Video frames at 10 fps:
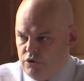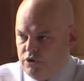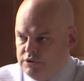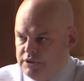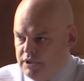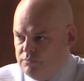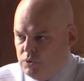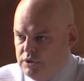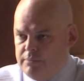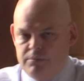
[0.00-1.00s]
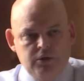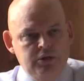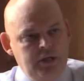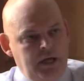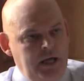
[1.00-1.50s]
on and more liberal